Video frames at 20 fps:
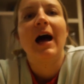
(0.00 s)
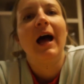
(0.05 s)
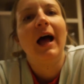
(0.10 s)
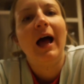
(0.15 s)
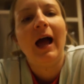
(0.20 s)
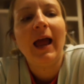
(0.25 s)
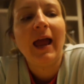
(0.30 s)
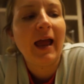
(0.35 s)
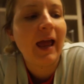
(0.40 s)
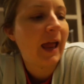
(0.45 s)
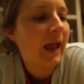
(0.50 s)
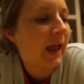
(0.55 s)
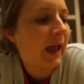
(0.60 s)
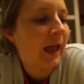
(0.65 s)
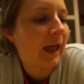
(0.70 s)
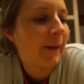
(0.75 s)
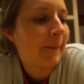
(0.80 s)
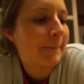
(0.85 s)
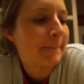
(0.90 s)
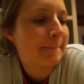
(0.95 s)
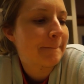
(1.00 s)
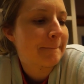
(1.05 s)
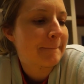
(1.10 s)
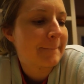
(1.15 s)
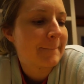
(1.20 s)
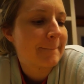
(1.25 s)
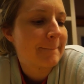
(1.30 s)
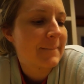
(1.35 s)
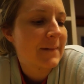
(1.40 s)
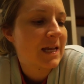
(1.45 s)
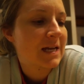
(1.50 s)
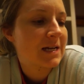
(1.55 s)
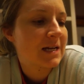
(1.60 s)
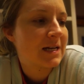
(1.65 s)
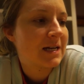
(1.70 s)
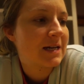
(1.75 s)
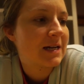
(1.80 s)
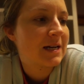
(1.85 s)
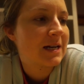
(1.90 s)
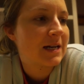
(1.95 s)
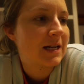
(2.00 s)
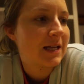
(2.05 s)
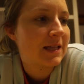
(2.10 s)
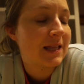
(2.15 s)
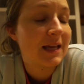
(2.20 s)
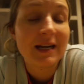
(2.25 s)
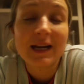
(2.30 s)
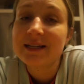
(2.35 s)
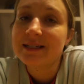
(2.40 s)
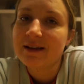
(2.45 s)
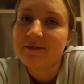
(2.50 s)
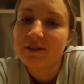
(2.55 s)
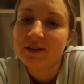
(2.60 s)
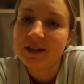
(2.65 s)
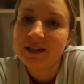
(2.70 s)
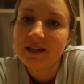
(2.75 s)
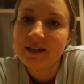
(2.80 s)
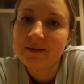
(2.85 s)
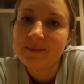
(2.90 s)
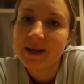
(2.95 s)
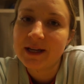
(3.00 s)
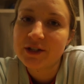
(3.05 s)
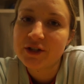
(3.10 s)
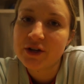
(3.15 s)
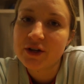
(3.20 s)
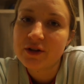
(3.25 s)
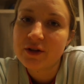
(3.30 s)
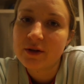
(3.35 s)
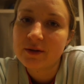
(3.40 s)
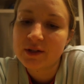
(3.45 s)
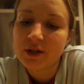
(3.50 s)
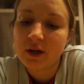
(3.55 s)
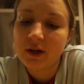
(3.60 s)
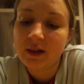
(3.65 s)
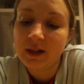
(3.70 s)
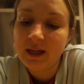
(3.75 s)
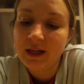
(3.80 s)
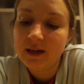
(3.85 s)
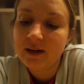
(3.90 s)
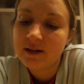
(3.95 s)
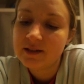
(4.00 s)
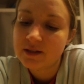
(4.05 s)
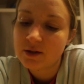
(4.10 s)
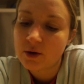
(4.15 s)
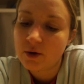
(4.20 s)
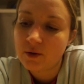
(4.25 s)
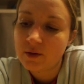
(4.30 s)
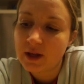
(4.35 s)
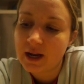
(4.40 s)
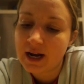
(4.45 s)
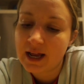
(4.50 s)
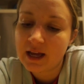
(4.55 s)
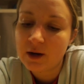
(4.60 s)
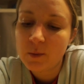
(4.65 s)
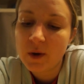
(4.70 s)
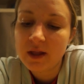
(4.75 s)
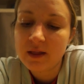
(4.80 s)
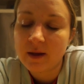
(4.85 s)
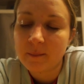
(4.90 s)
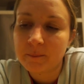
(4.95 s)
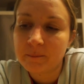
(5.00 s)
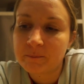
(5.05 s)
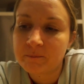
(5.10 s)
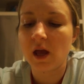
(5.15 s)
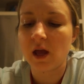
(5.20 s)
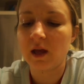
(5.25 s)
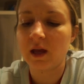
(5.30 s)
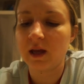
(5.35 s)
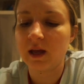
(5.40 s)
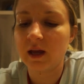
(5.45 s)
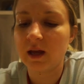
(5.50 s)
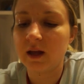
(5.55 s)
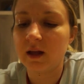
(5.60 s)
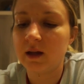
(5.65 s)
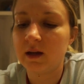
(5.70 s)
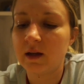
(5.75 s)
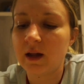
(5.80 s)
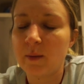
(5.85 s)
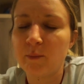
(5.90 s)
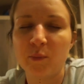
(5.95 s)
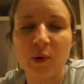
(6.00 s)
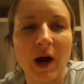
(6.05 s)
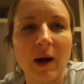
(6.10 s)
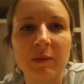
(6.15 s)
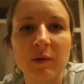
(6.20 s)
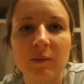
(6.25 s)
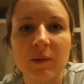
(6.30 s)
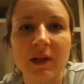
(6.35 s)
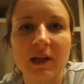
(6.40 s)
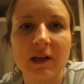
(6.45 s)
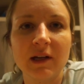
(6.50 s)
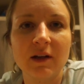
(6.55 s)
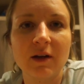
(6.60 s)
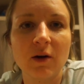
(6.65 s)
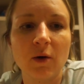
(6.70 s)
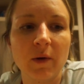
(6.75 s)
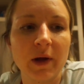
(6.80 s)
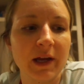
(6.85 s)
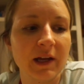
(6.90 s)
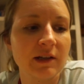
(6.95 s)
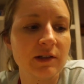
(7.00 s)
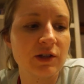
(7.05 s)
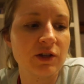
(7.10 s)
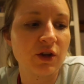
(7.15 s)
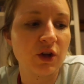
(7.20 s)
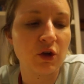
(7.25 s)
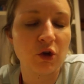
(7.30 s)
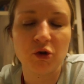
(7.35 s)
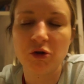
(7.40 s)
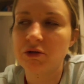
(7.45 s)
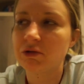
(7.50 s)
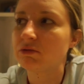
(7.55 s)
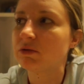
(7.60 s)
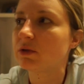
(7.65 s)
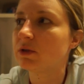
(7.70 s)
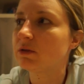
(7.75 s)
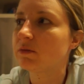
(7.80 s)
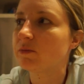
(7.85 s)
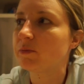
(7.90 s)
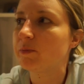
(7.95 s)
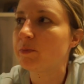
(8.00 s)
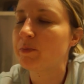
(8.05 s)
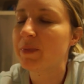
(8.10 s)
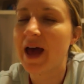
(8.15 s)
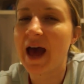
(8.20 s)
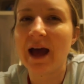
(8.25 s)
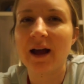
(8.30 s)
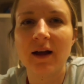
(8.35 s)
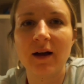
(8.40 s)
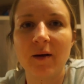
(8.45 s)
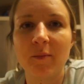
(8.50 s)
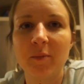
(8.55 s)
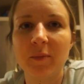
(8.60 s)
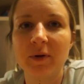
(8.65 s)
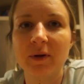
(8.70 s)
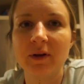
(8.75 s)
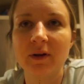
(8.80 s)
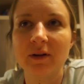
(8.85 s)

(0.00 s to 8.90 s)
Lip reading: Then I definitely need to make sure those are clean so that I can wear them. And I'm probably going to pack up